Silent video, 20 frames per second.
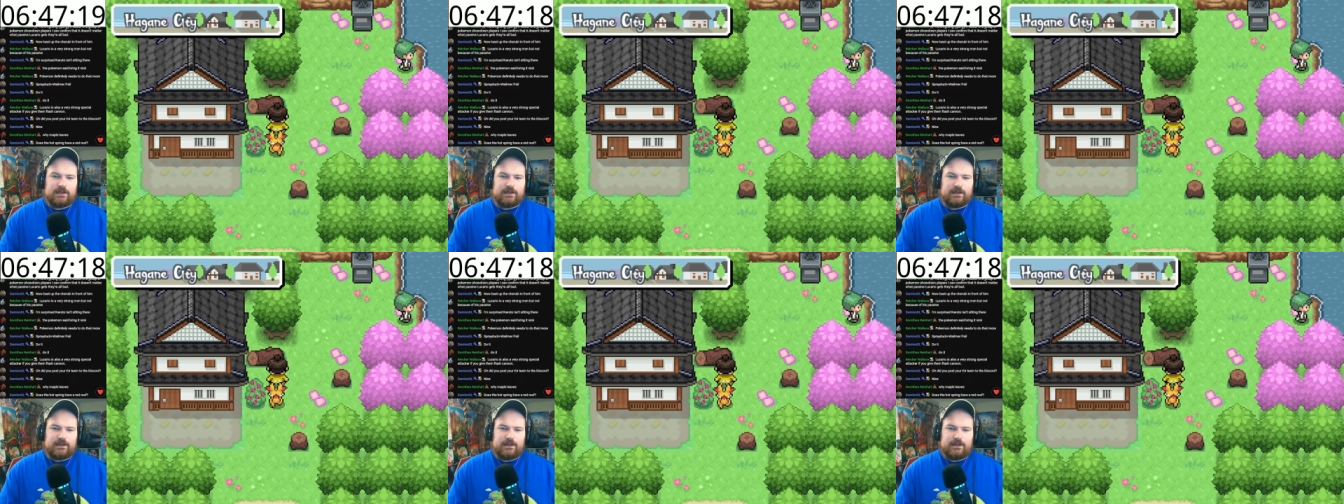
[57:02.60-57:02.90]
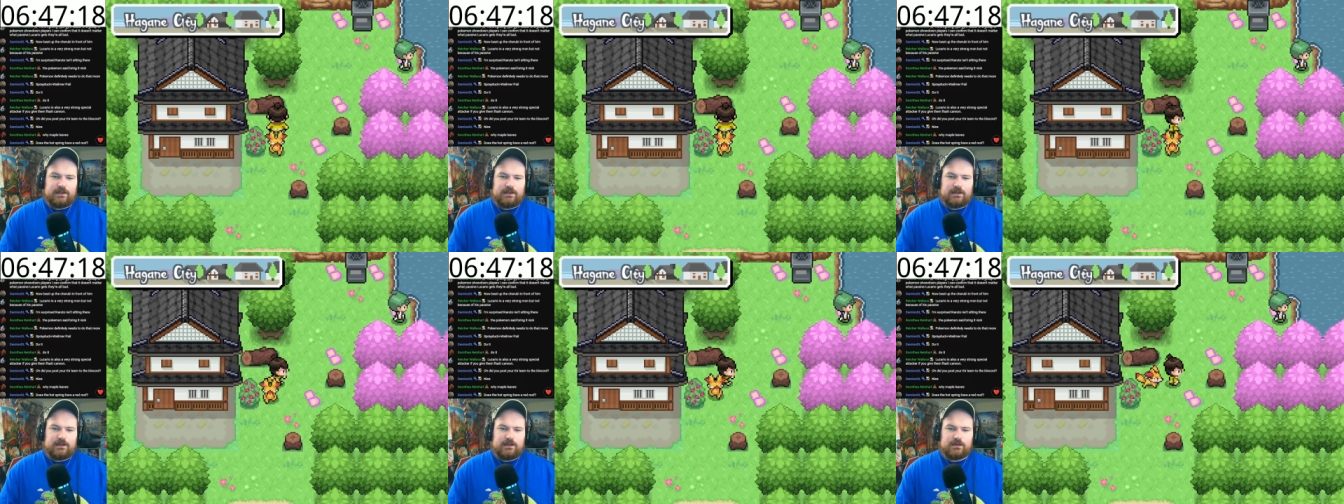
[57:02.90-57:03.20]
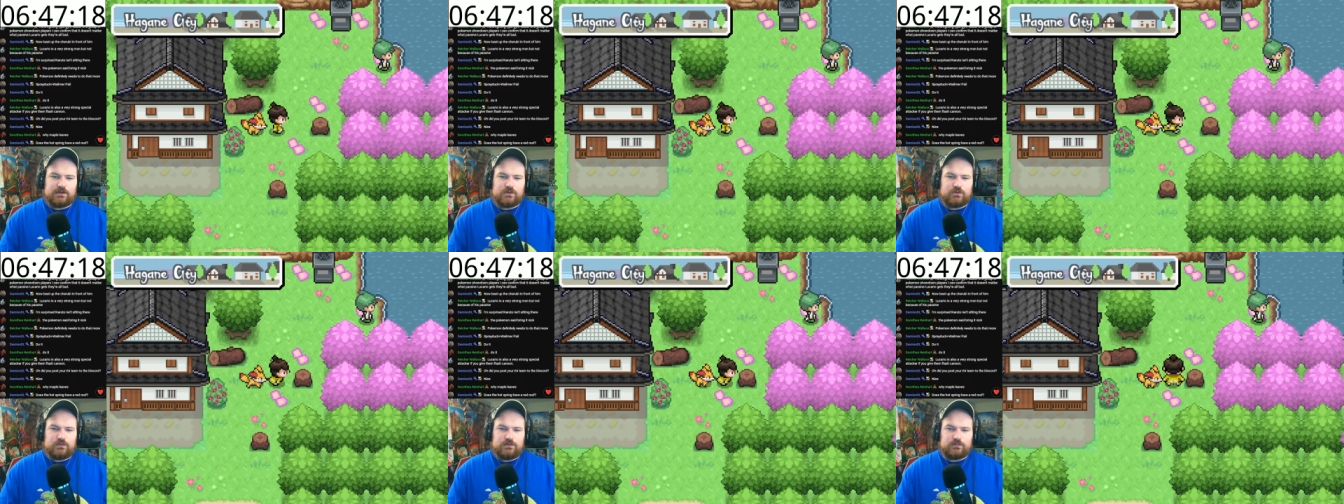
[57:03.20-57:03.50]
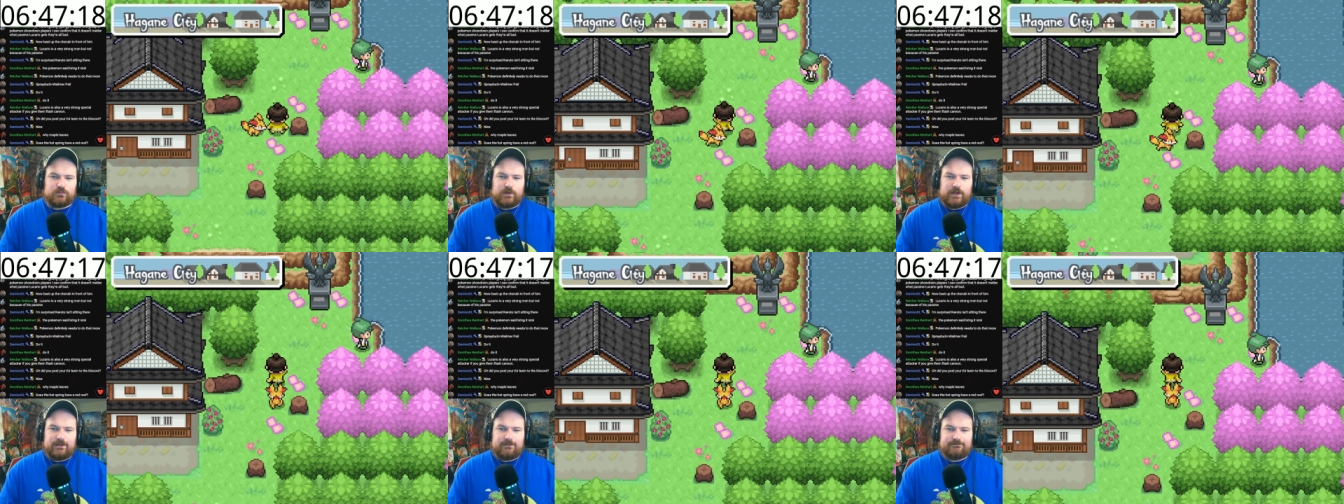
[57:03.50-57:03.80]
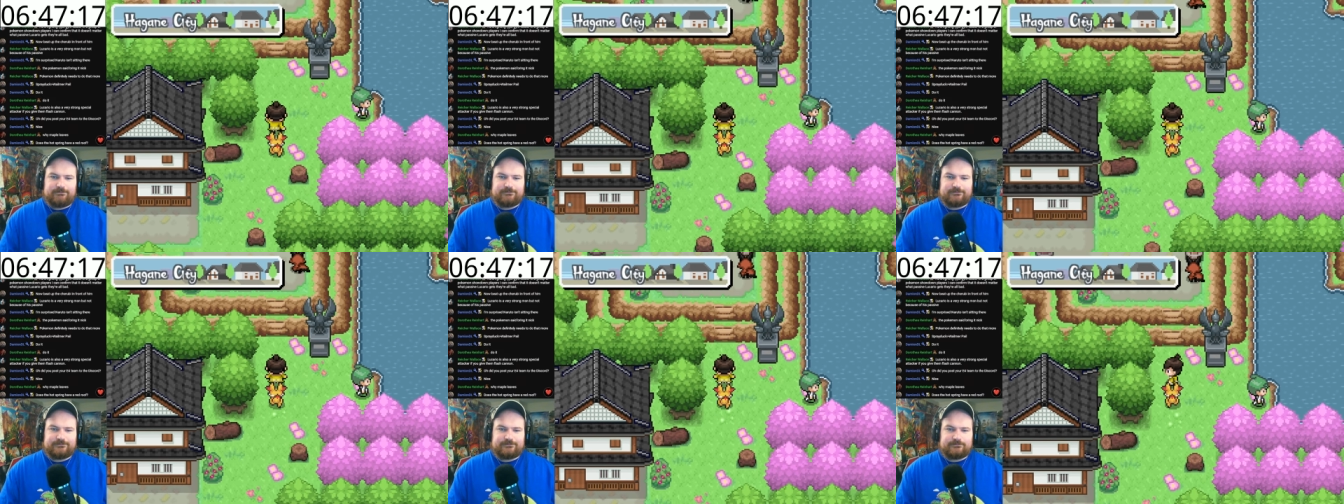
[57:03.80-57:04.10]
Cool. Well,
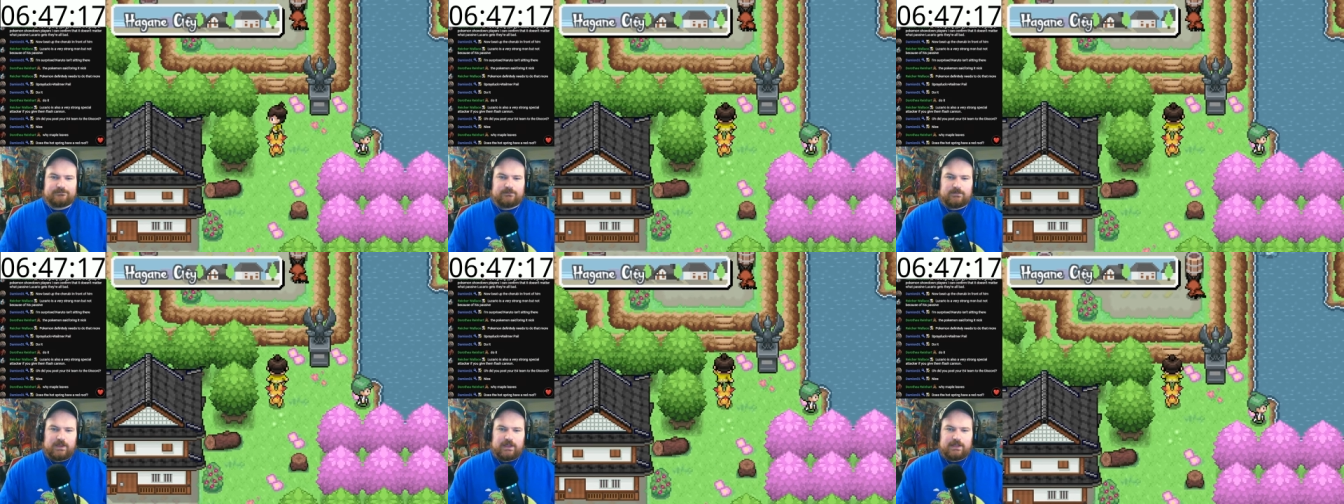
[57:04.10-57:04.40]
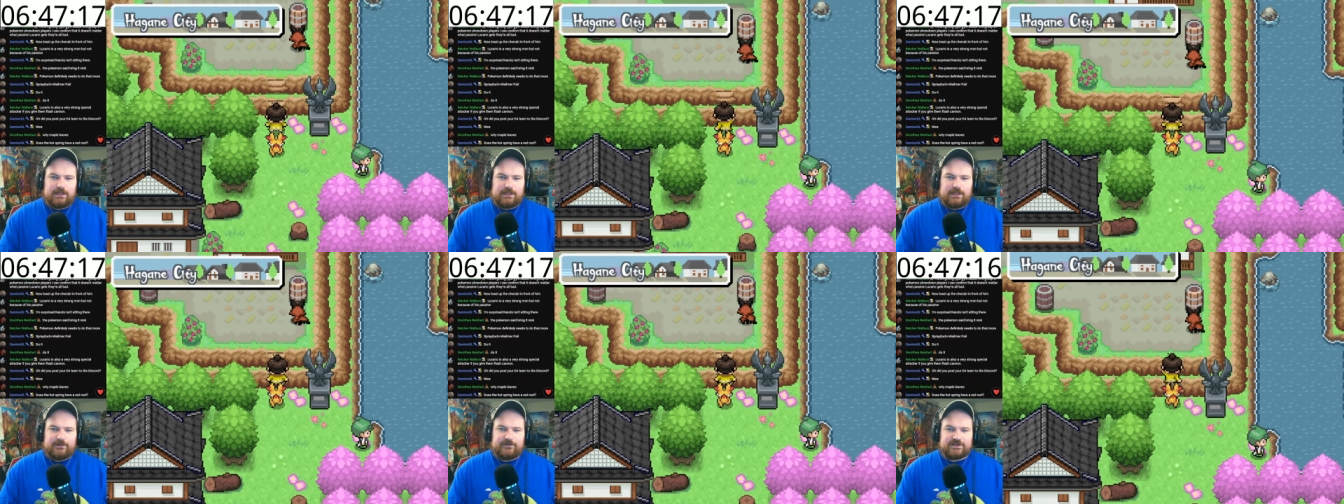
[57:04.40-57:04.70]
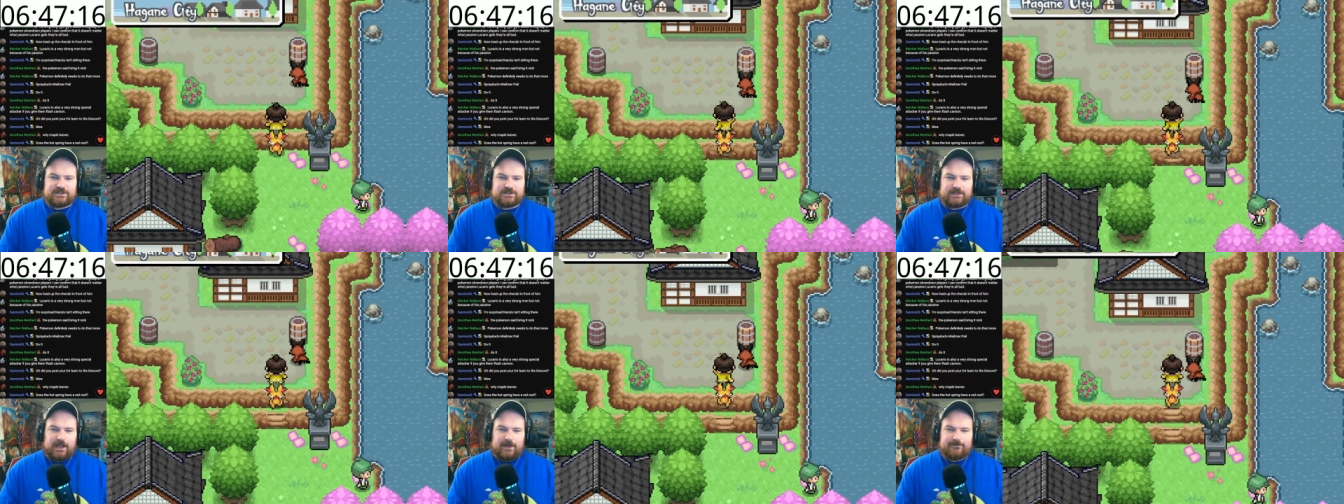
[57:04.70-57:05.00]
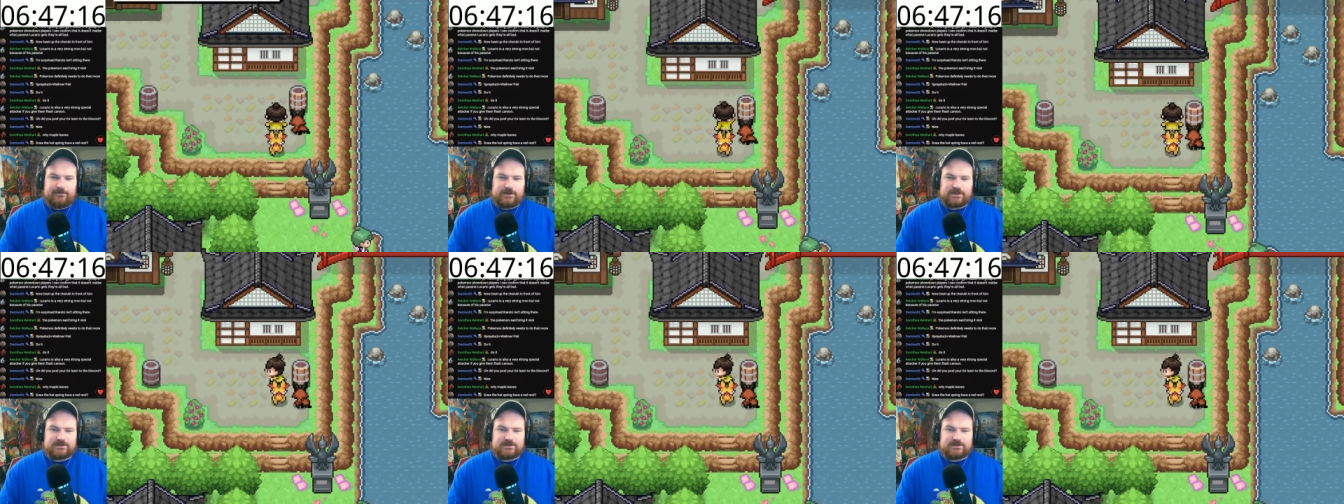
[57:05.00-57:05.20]
I've